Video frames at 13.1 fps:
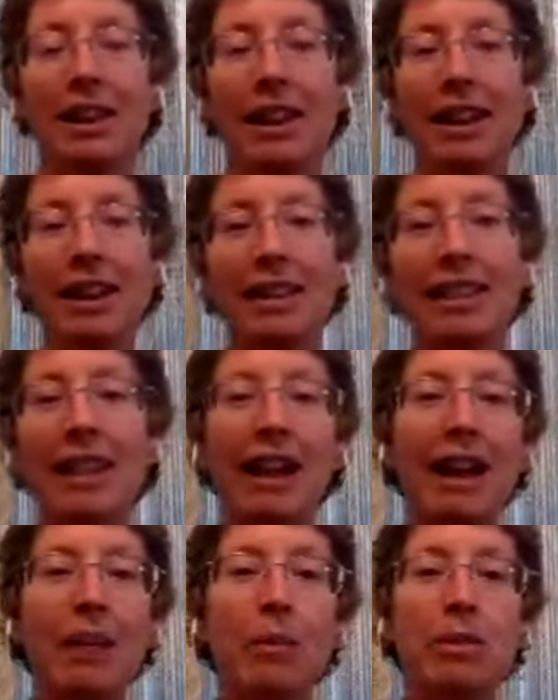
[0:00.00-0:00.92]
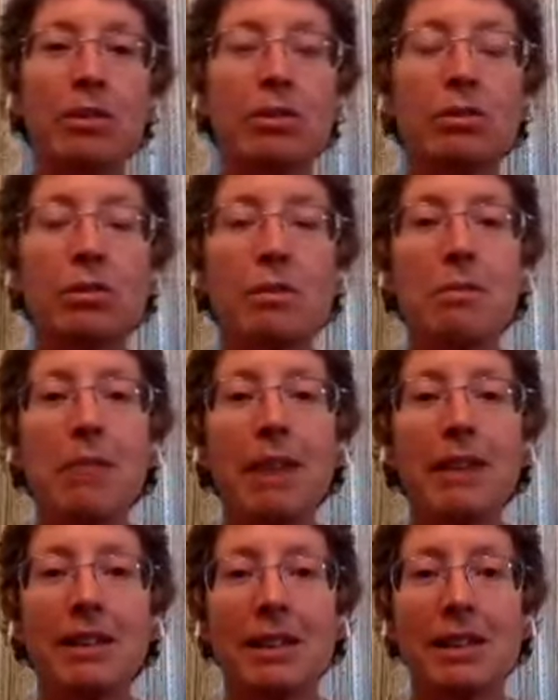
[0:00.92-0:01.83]
And that was
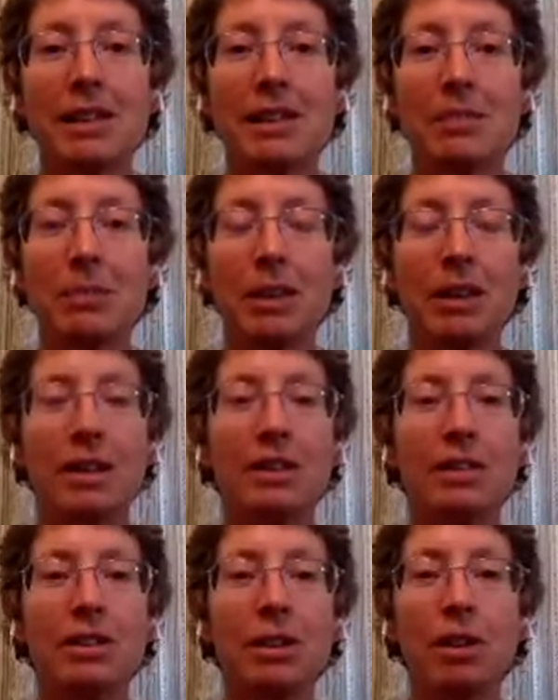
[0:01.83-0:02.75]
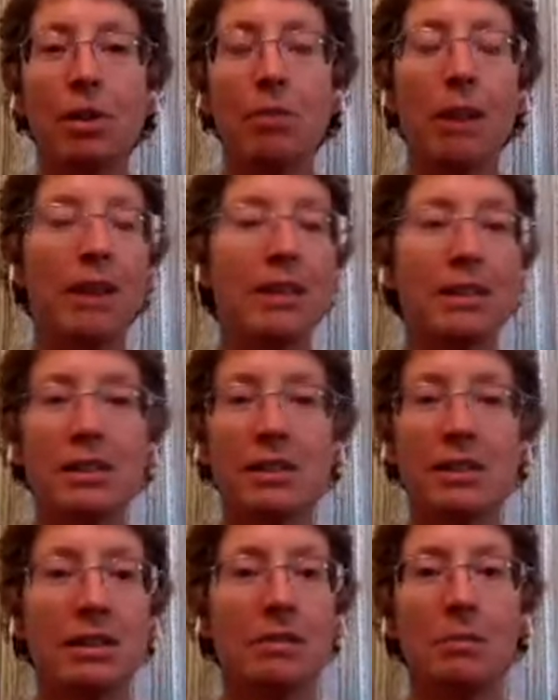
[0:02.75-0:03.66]
tremendous because, you know, my
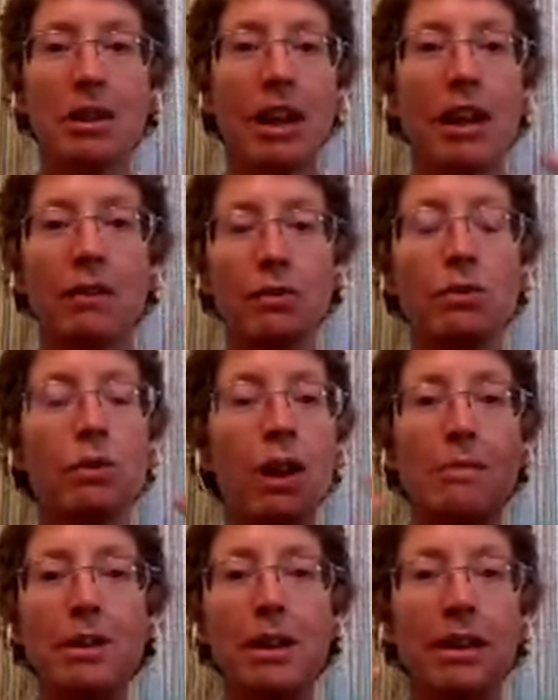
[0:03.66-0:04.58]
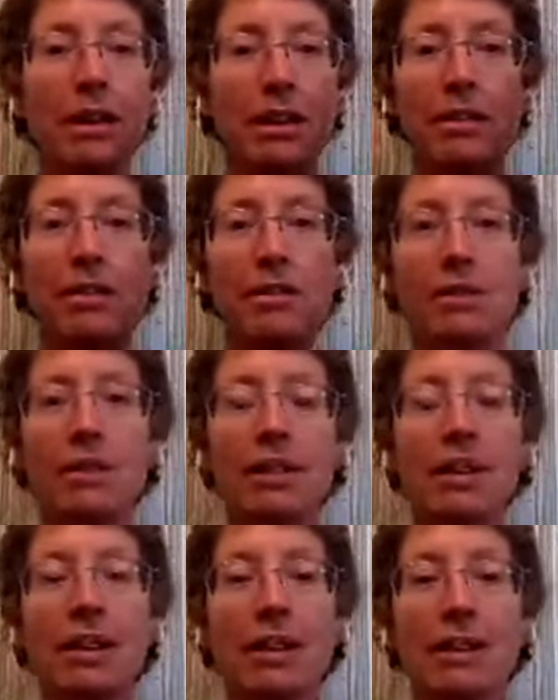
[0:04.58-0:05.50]
system would have trauma uh,
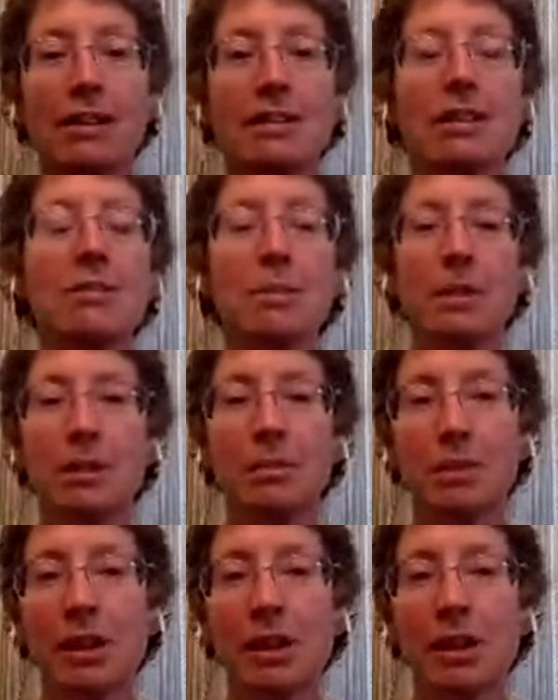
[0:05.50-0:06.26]
uh symptoms.